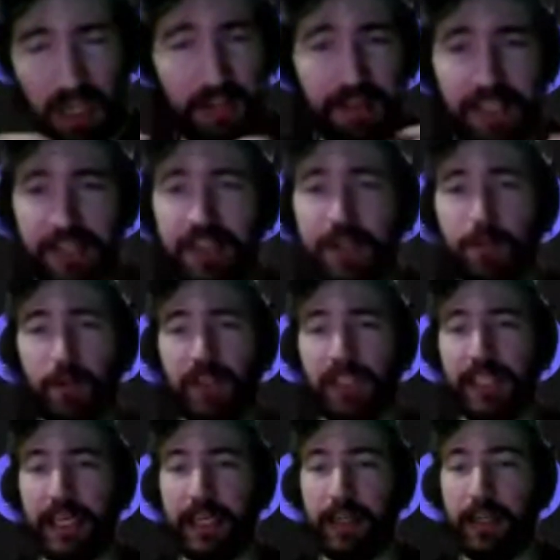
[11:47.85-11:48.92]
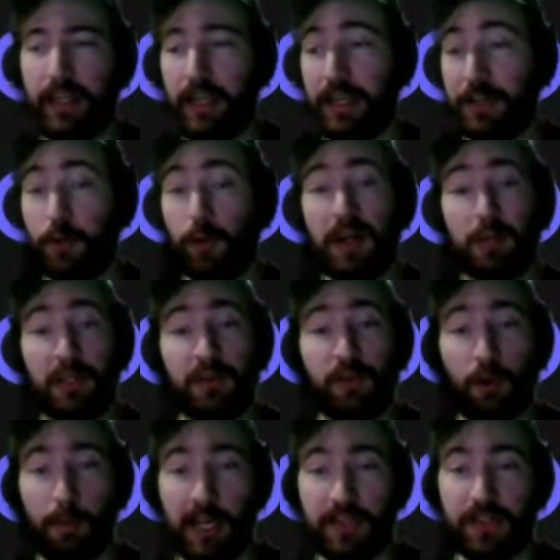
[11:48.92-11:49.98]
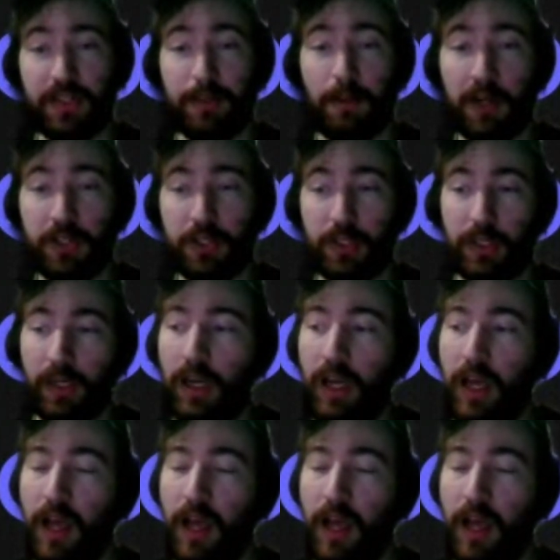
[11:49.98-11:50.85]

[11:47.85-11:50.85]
These can really get incredibly robust and modular.